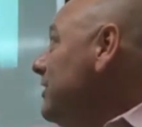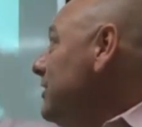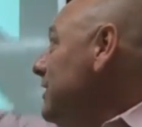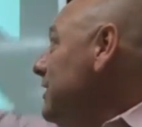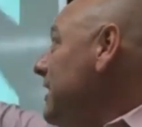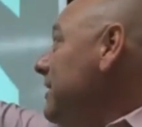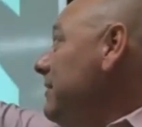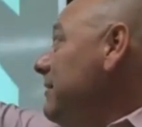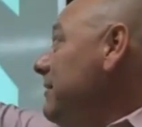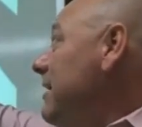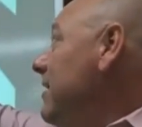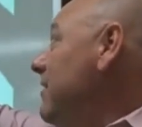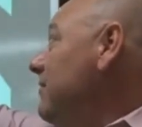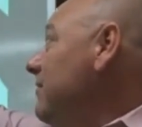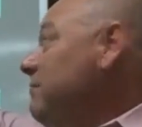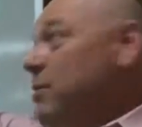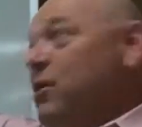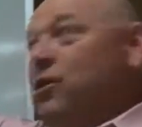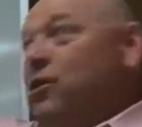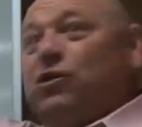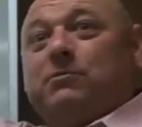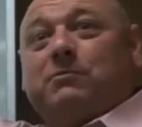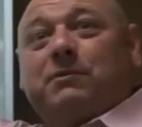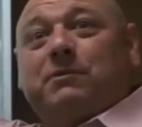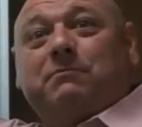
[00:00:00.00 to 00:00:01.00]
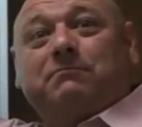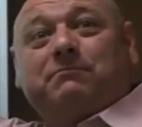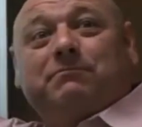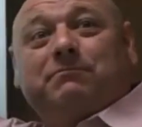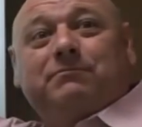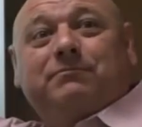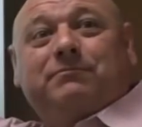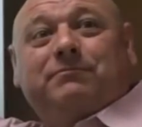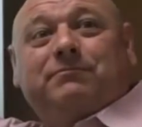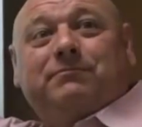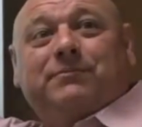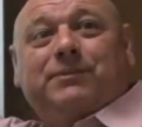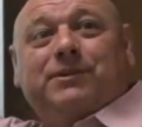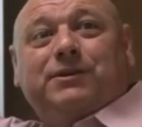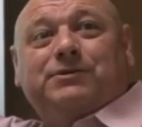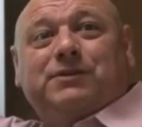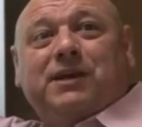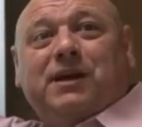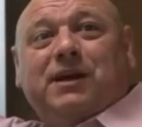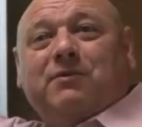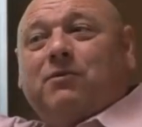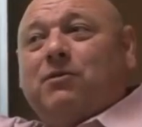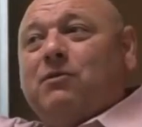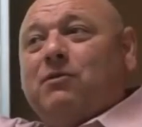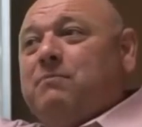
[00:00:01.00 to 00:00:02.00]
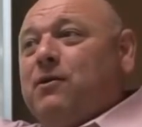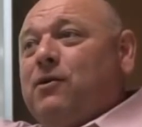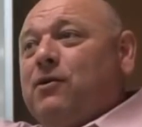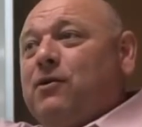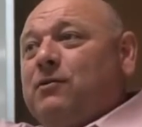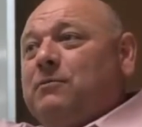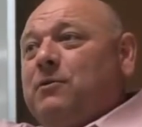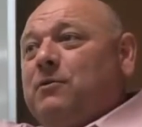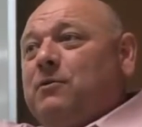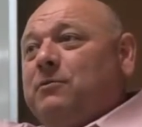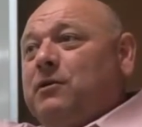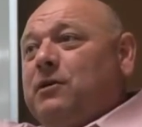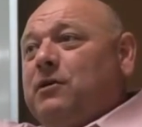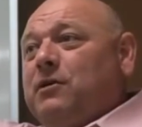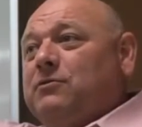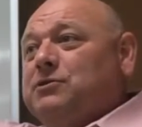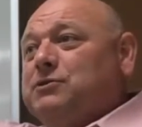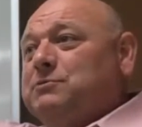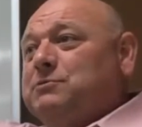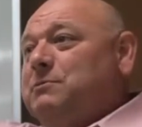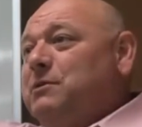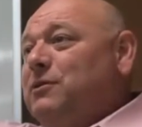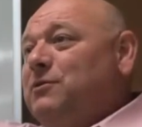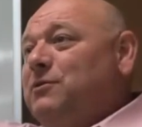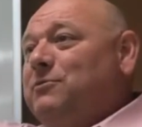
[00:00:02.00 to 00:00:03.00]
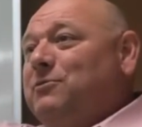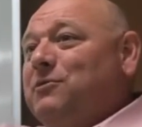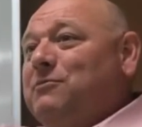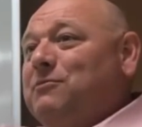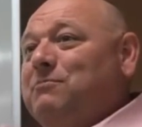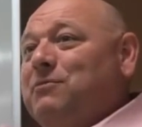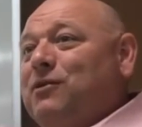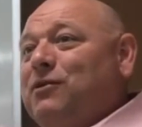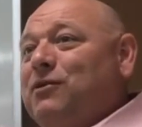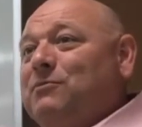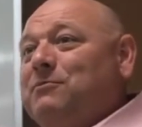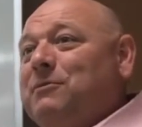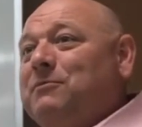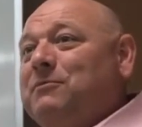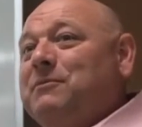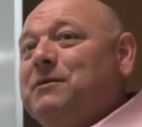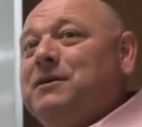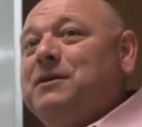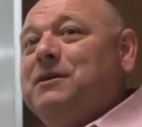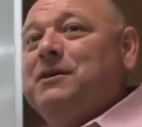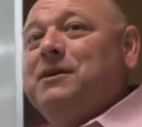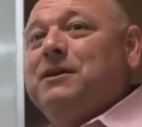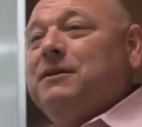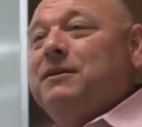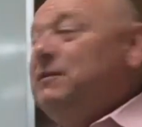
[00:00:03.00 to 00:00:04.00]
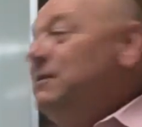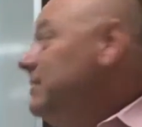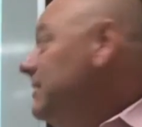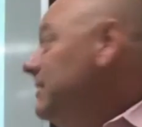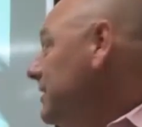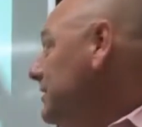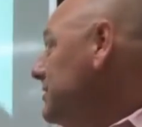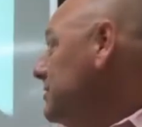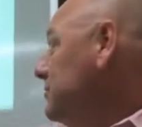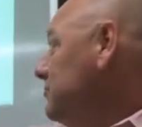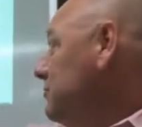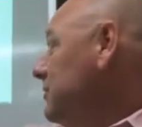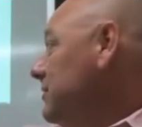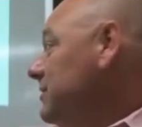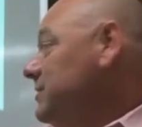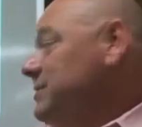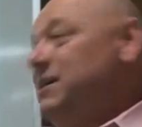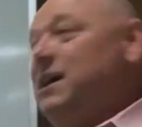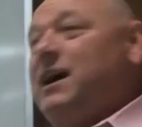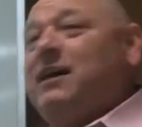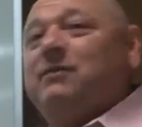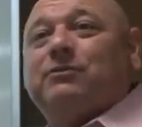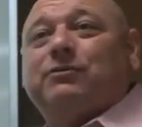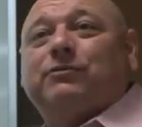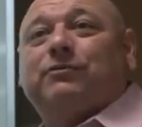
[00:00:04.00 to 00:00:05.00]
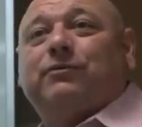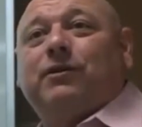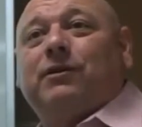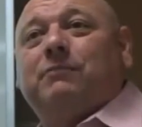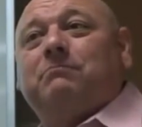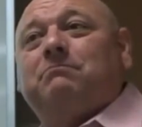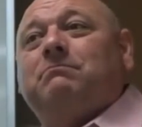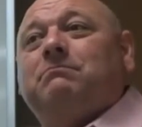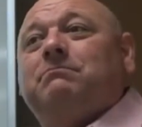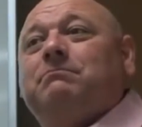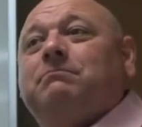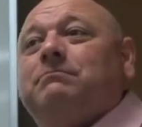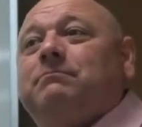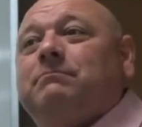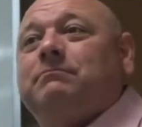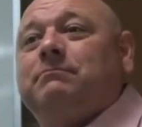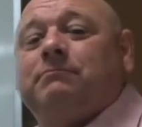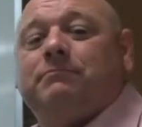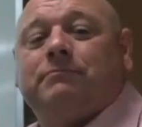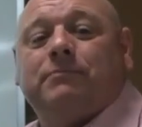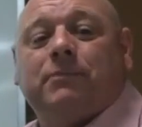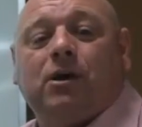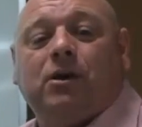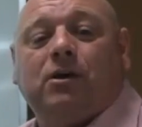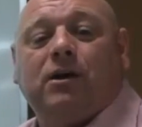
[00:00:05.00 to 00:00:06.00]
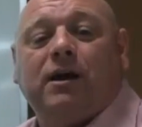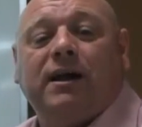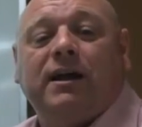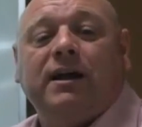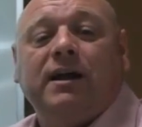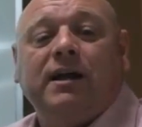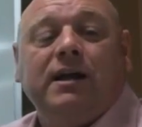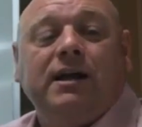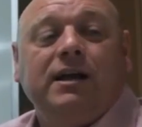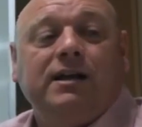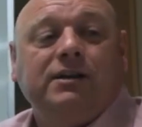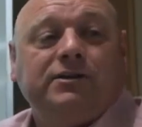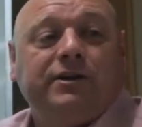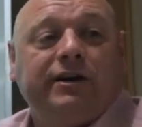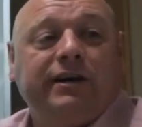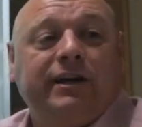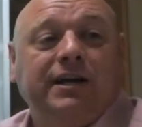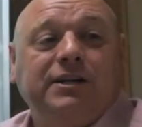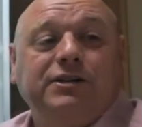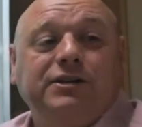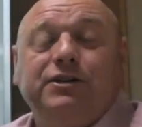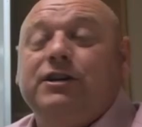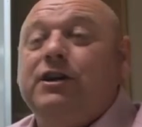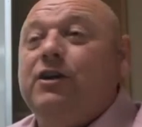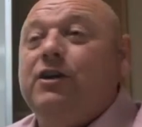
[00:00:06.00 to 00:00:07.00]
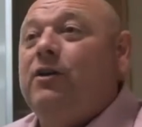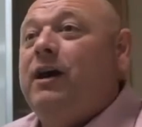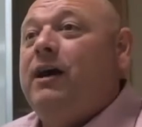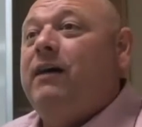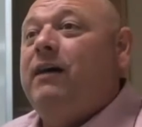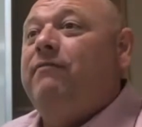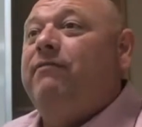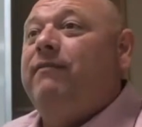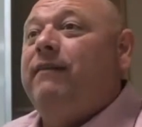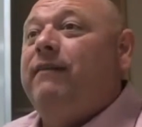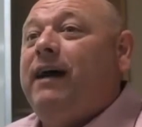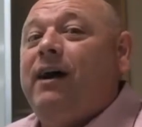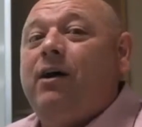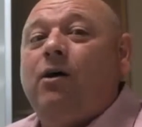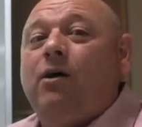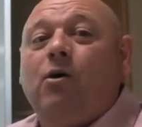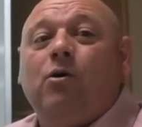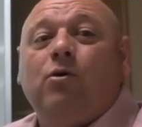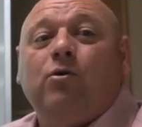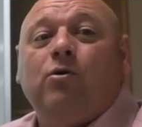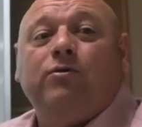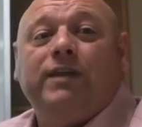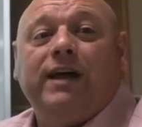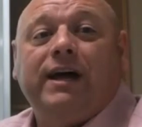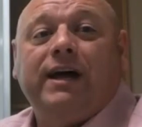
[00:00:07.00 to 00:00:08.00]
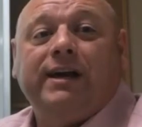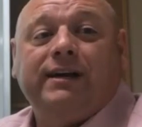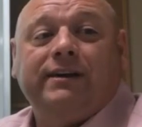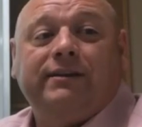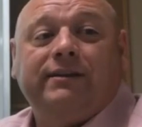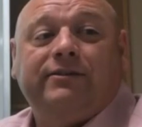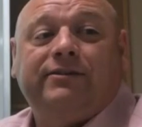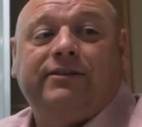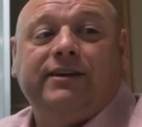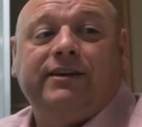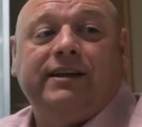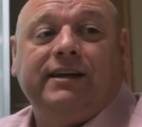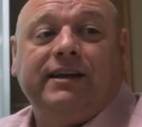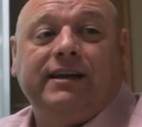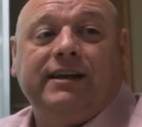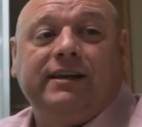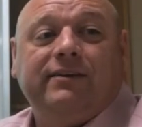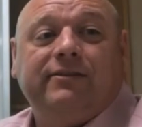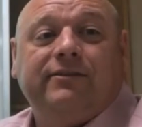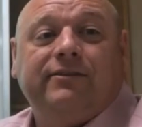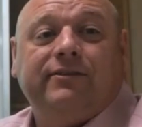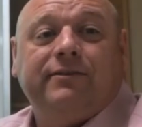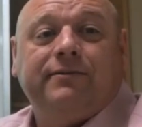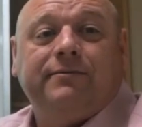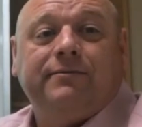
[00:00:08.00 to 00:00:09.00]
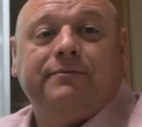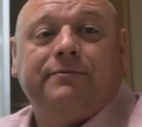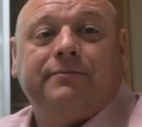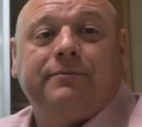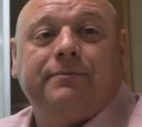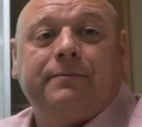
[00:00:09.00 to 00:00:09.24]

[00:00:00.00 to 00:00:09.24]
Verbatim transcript: you can think now Pergamum because now we're on Pergamum. We're not on Smyrna. We're on Pergamum. This is where this guy was from. All right. So it lets you know how, how old that city is.